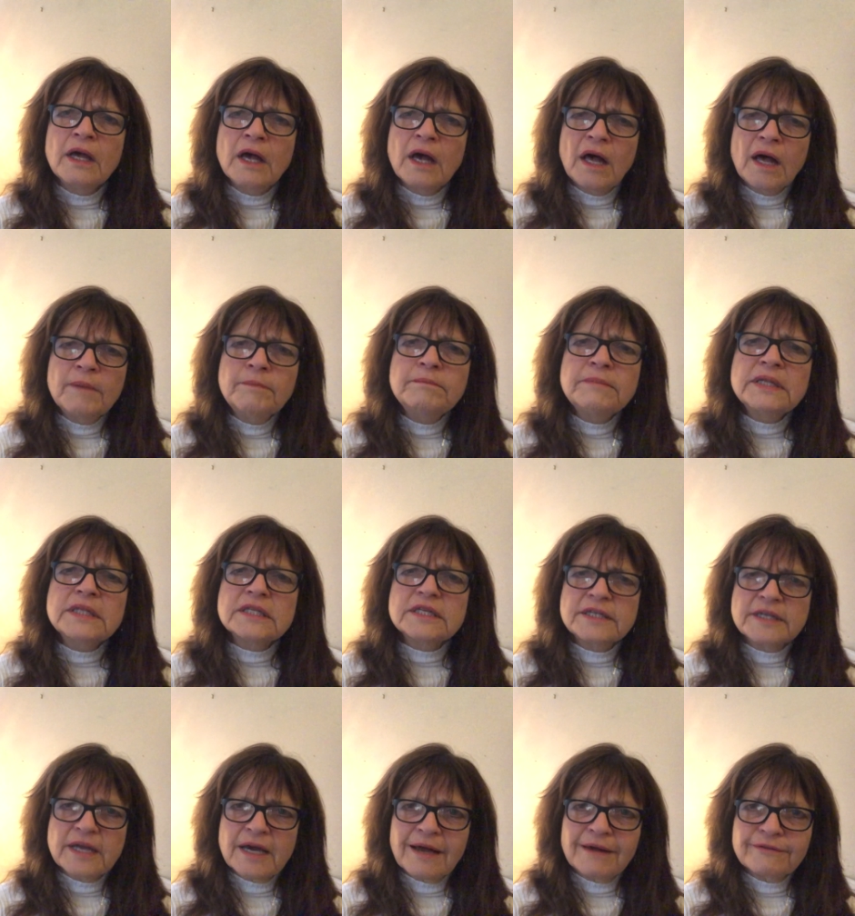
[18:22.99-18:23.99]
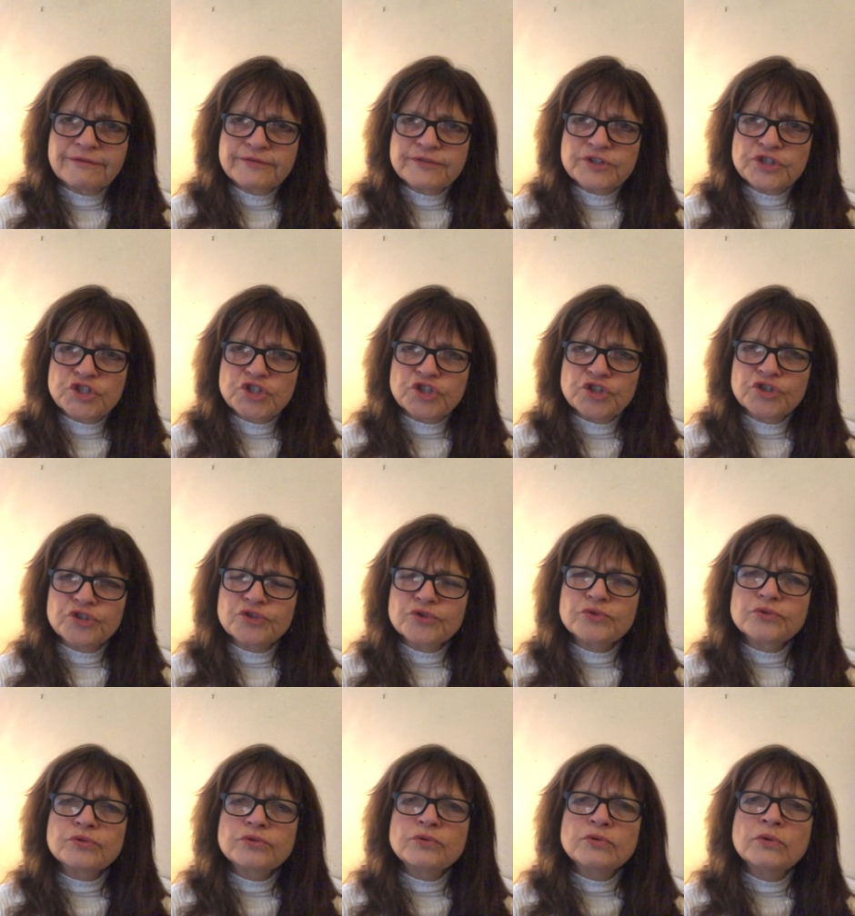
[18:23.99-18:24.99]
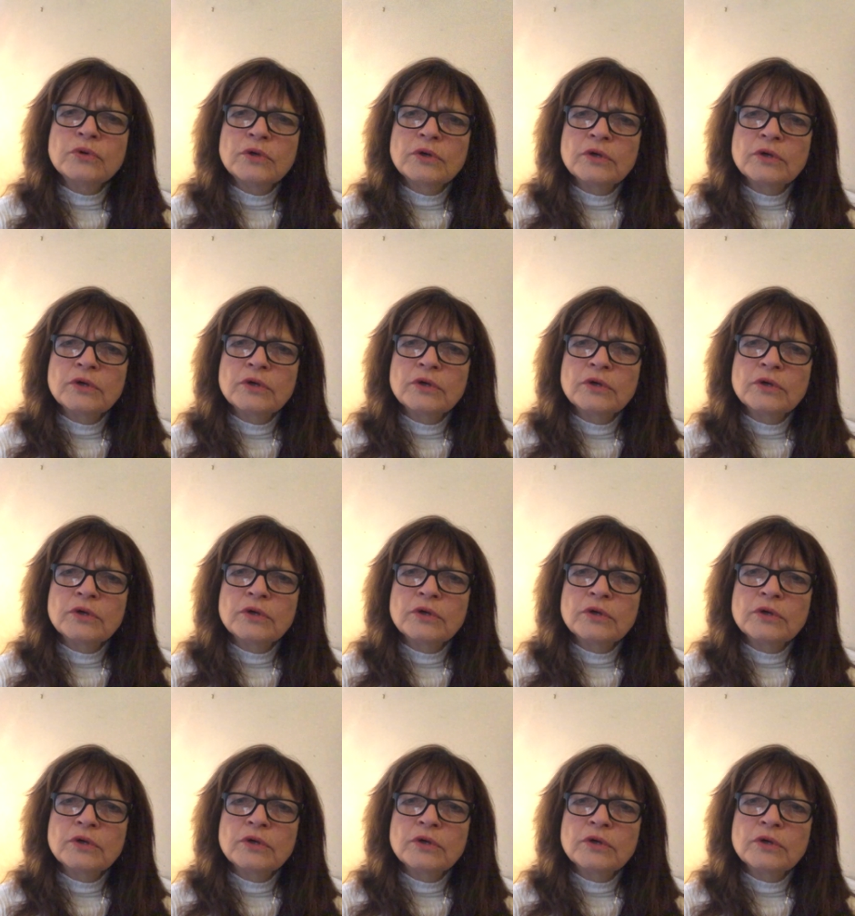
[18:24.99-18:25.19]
Humble enough to,